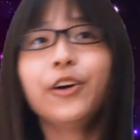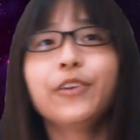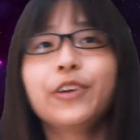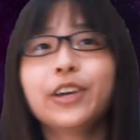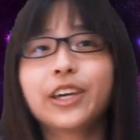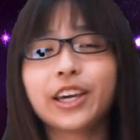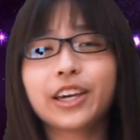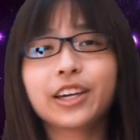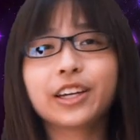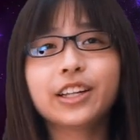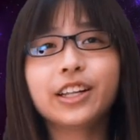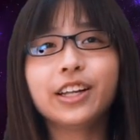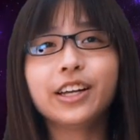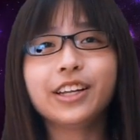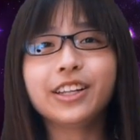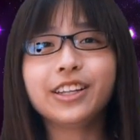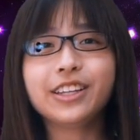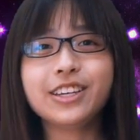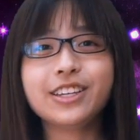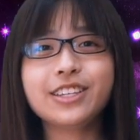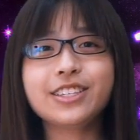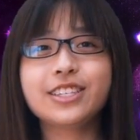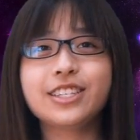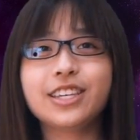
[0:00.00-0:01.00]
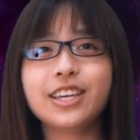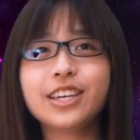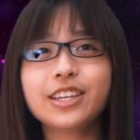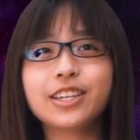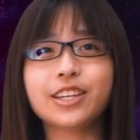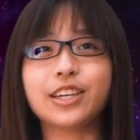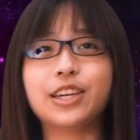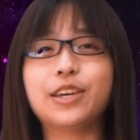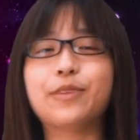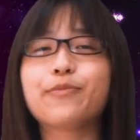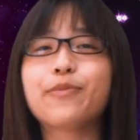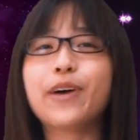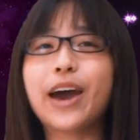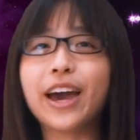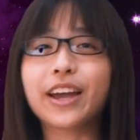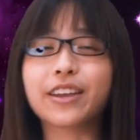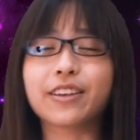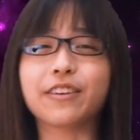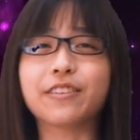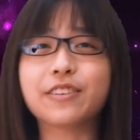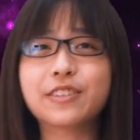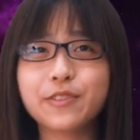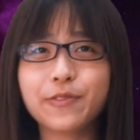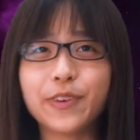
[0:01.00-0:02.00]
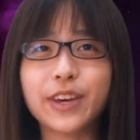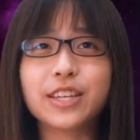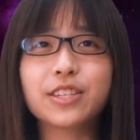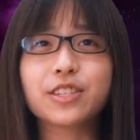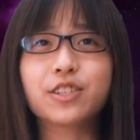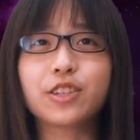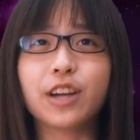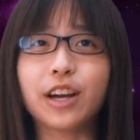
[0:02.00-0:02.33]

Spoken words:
We can clearly see the impact of space